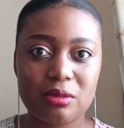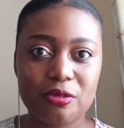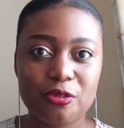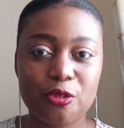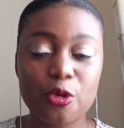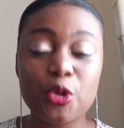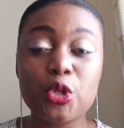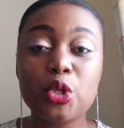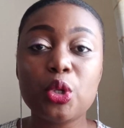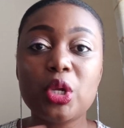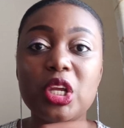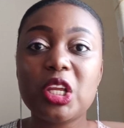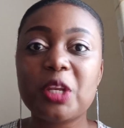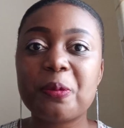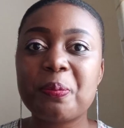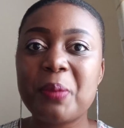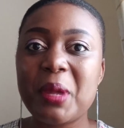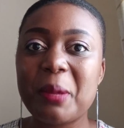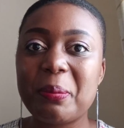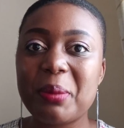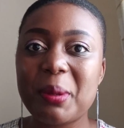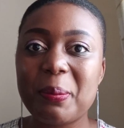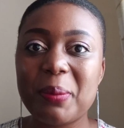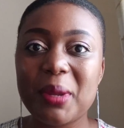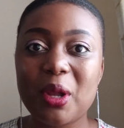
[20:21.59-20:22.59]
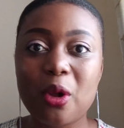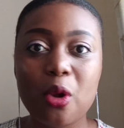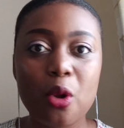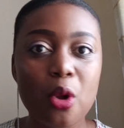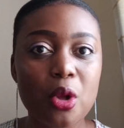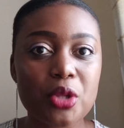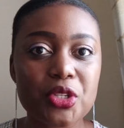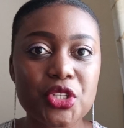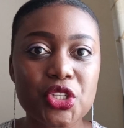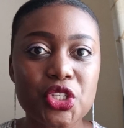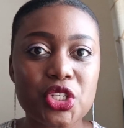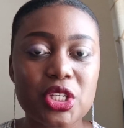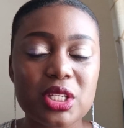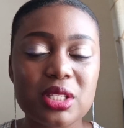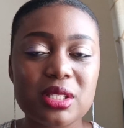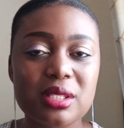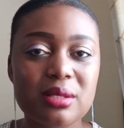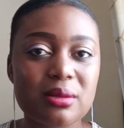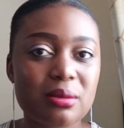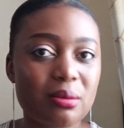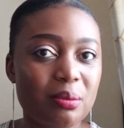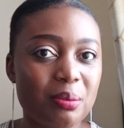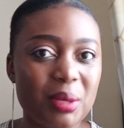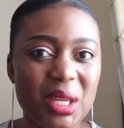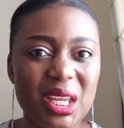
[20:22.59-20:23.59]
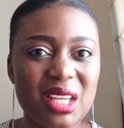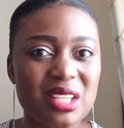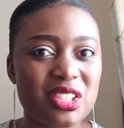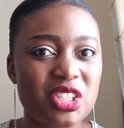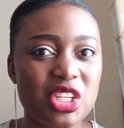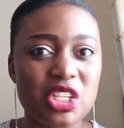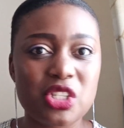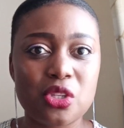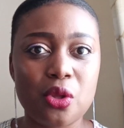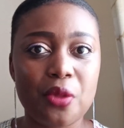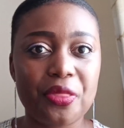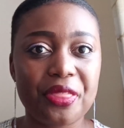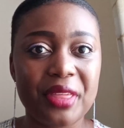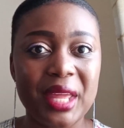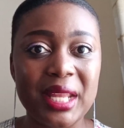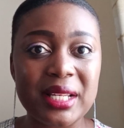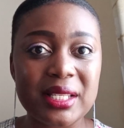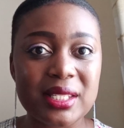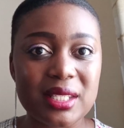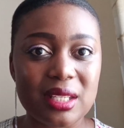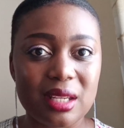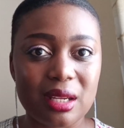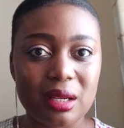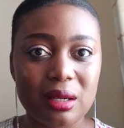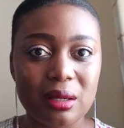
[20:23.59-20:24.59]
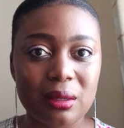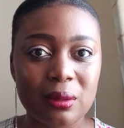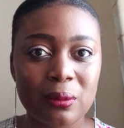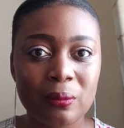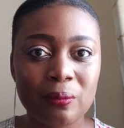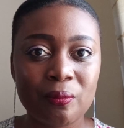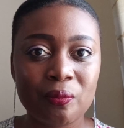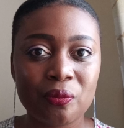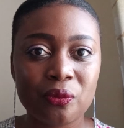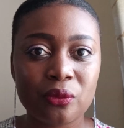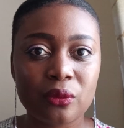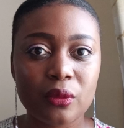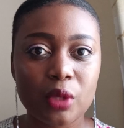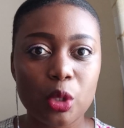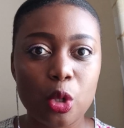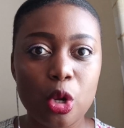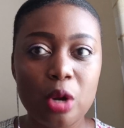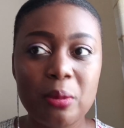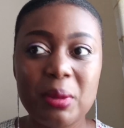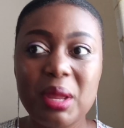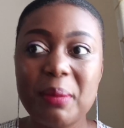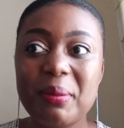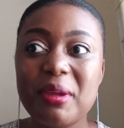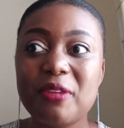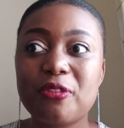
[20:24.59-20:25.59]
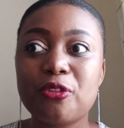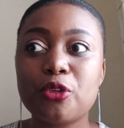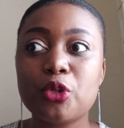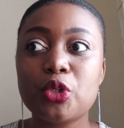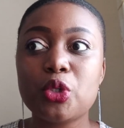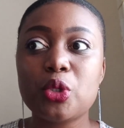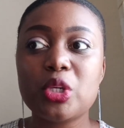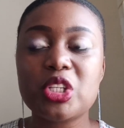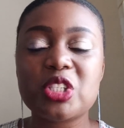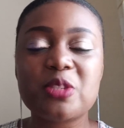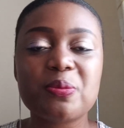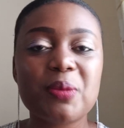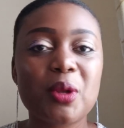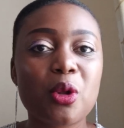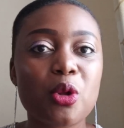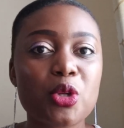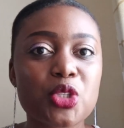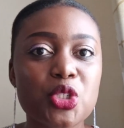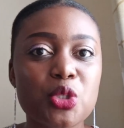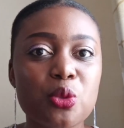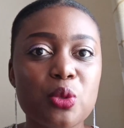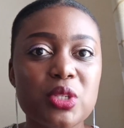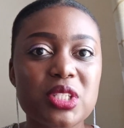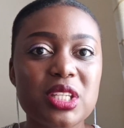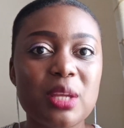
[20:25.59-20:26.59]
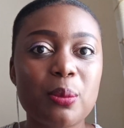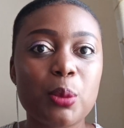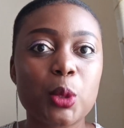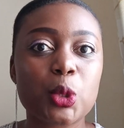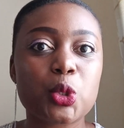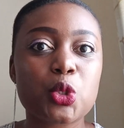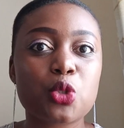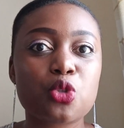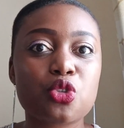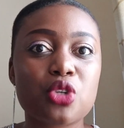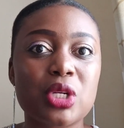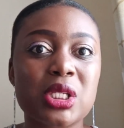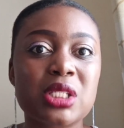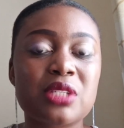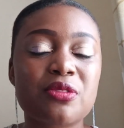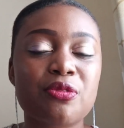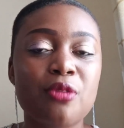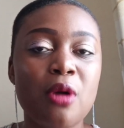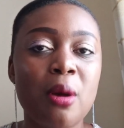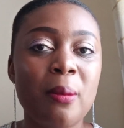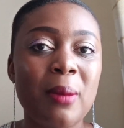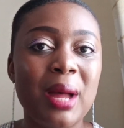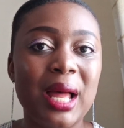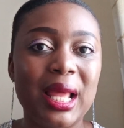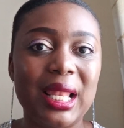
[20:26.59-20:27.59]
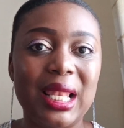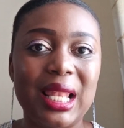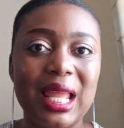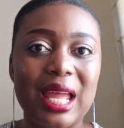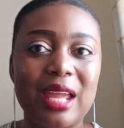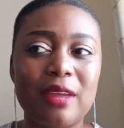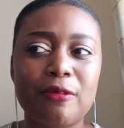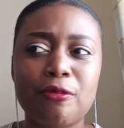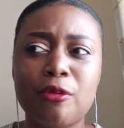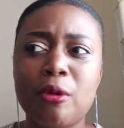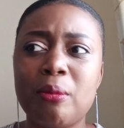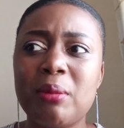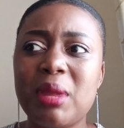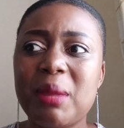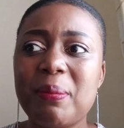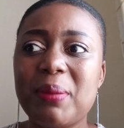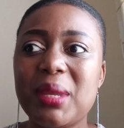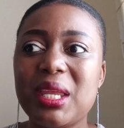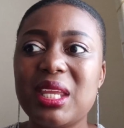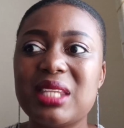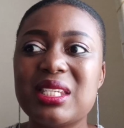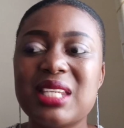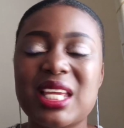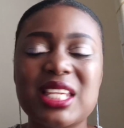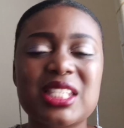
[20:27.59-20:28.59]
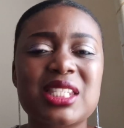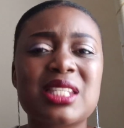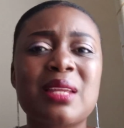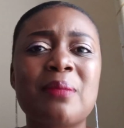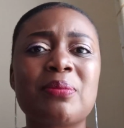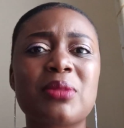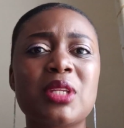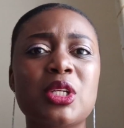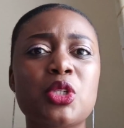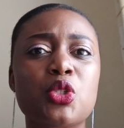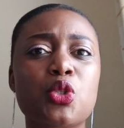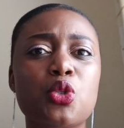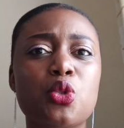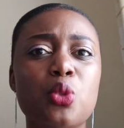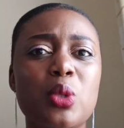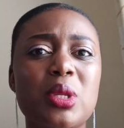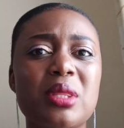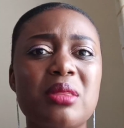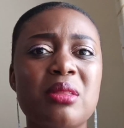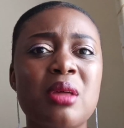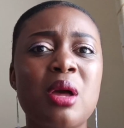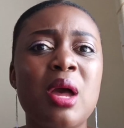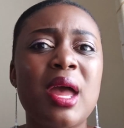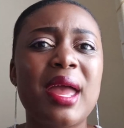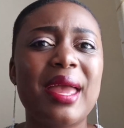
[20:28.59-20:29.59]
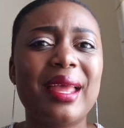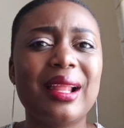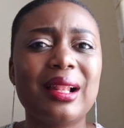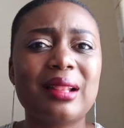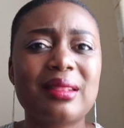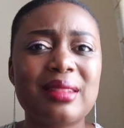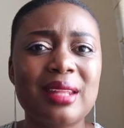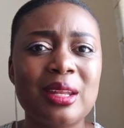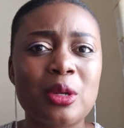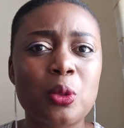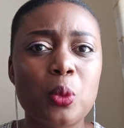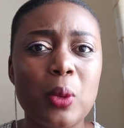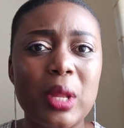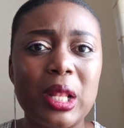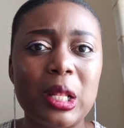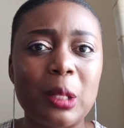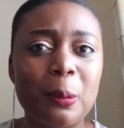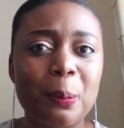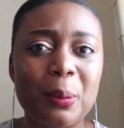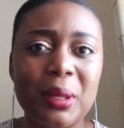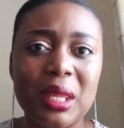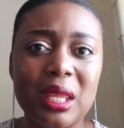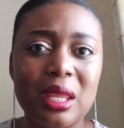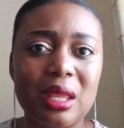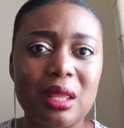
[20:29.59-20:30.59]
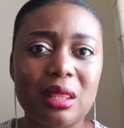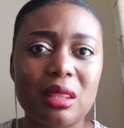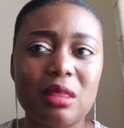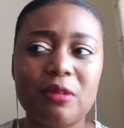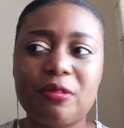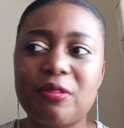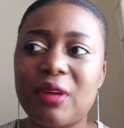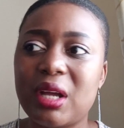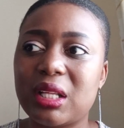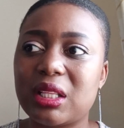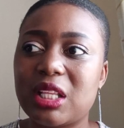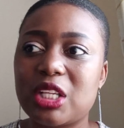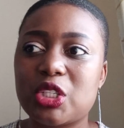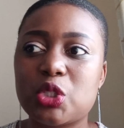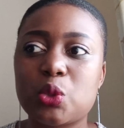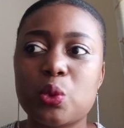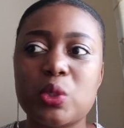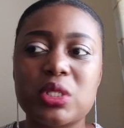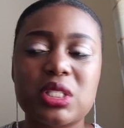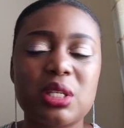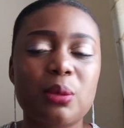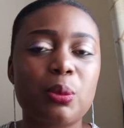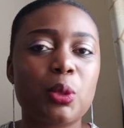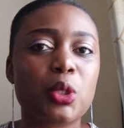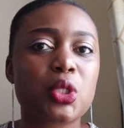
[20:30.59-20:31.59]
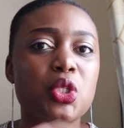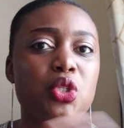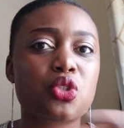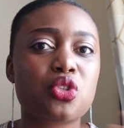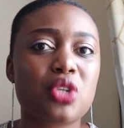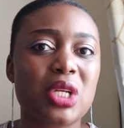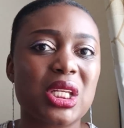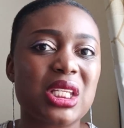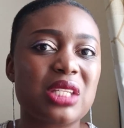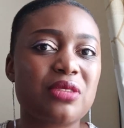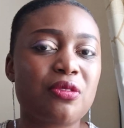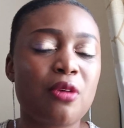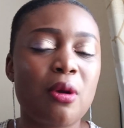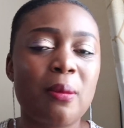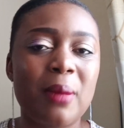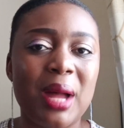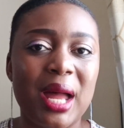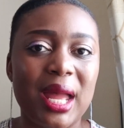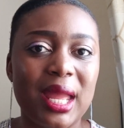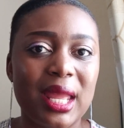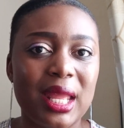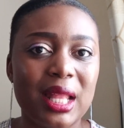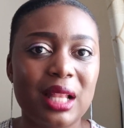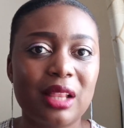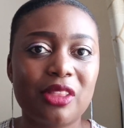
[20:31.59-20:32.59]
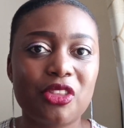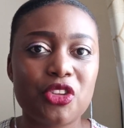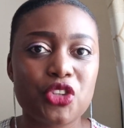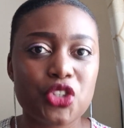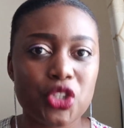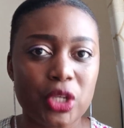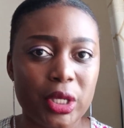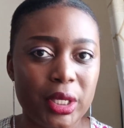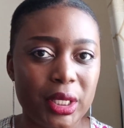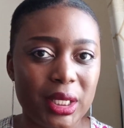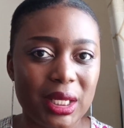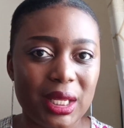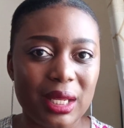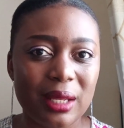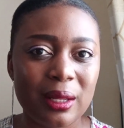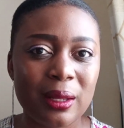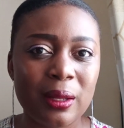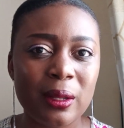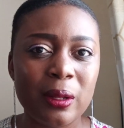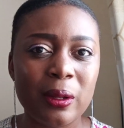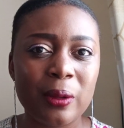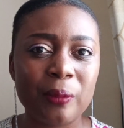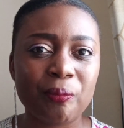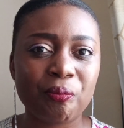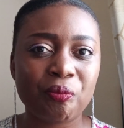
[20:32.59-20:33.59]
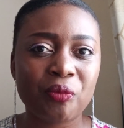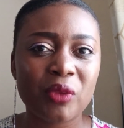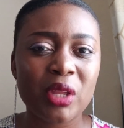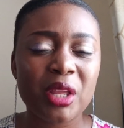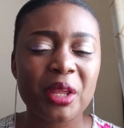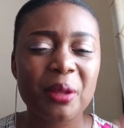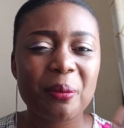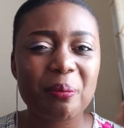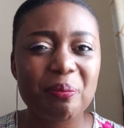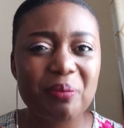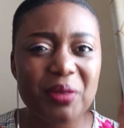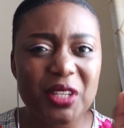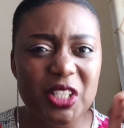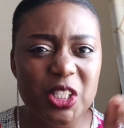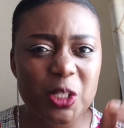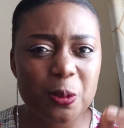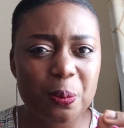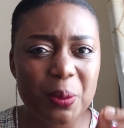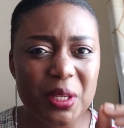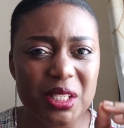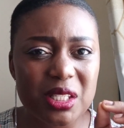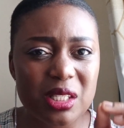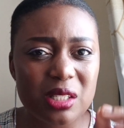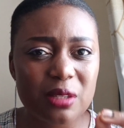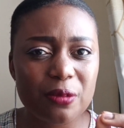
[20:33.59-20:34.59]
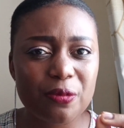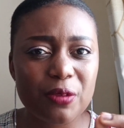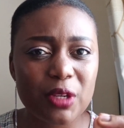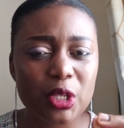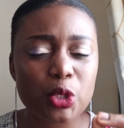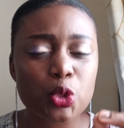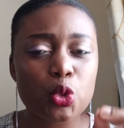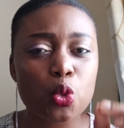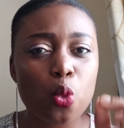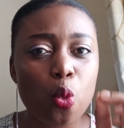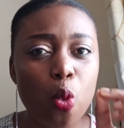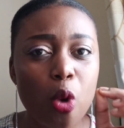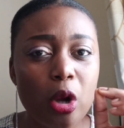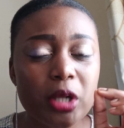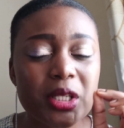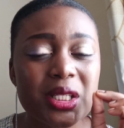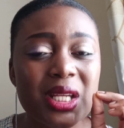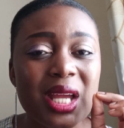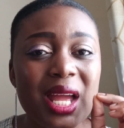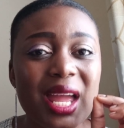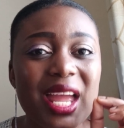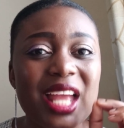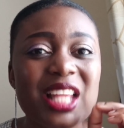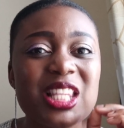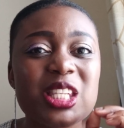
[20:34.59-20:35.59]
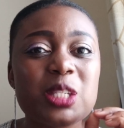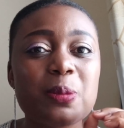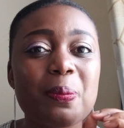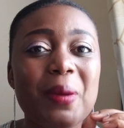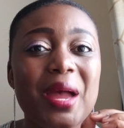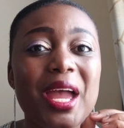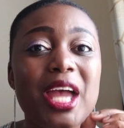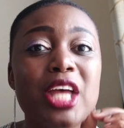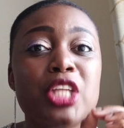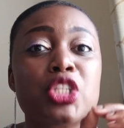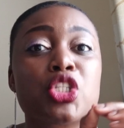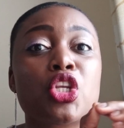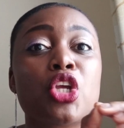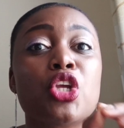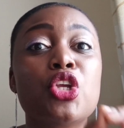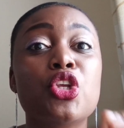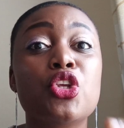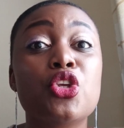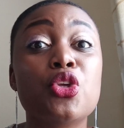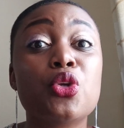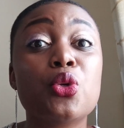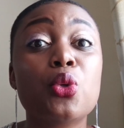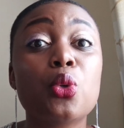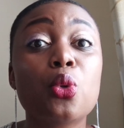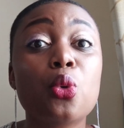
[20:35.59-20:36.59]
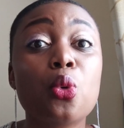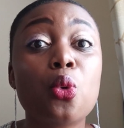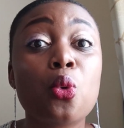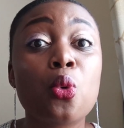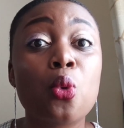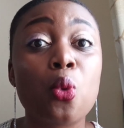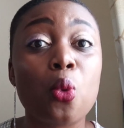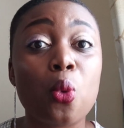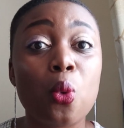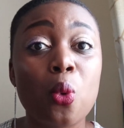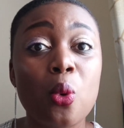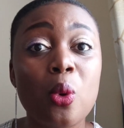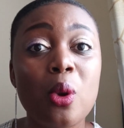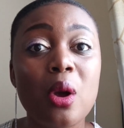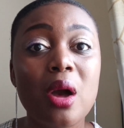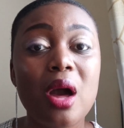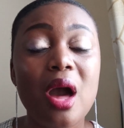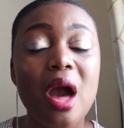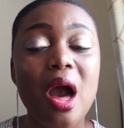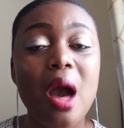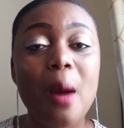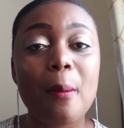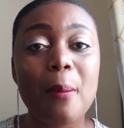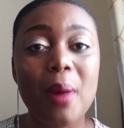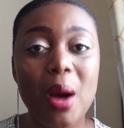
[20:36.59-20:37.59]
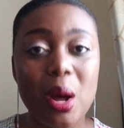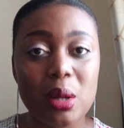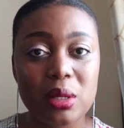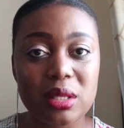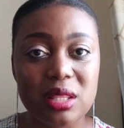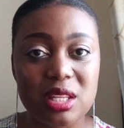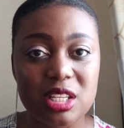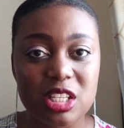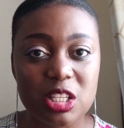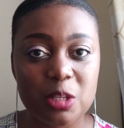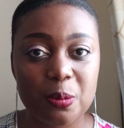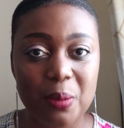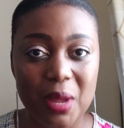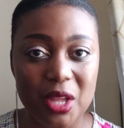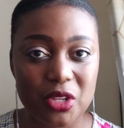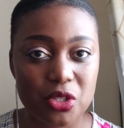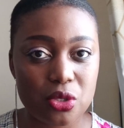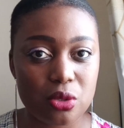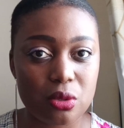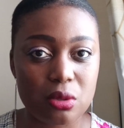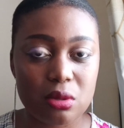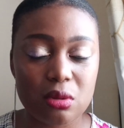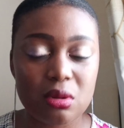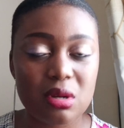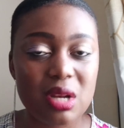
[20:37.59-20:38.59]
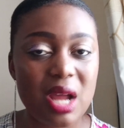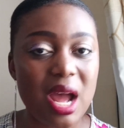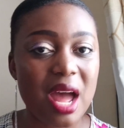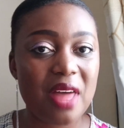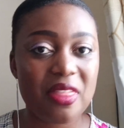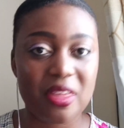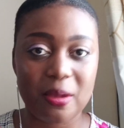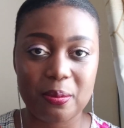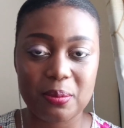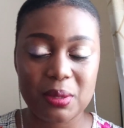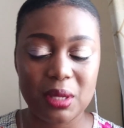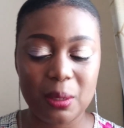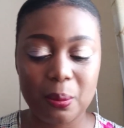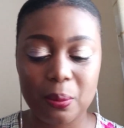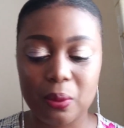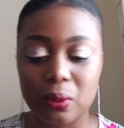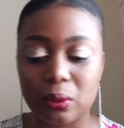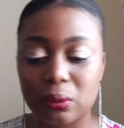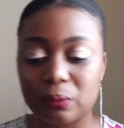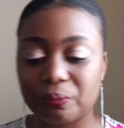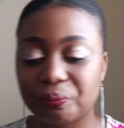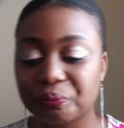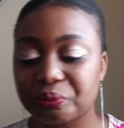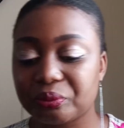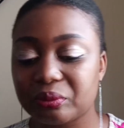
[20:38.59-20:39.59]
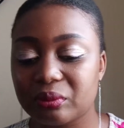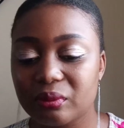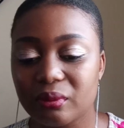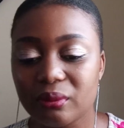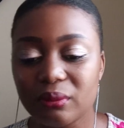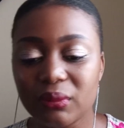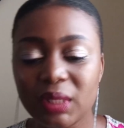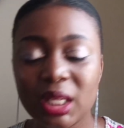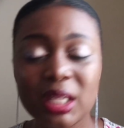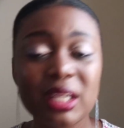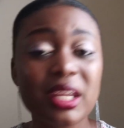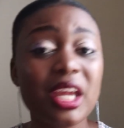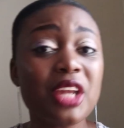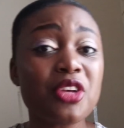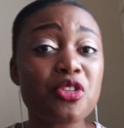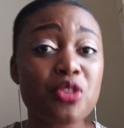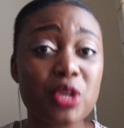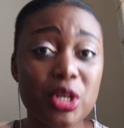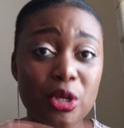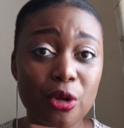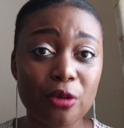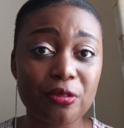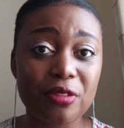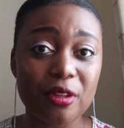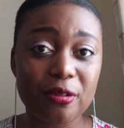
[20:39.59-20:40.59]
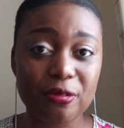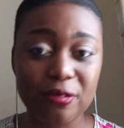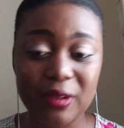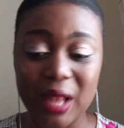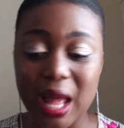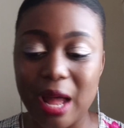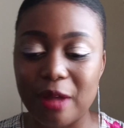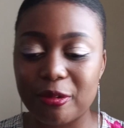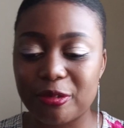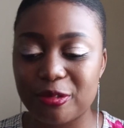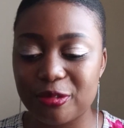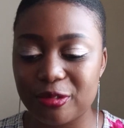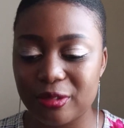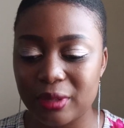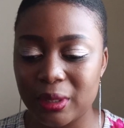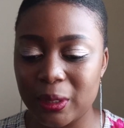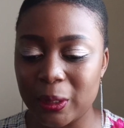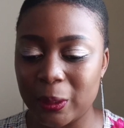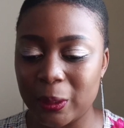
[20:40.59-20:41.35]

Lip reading: For you, it may be because she's authentic. Or maybe for you, it's because she was able to transform her life. Or maybe it has something to do with health and well-being. The fact that she was able to transform her health journey. Be specific to what inspires you about this person, not other people. Get rid of the fluff.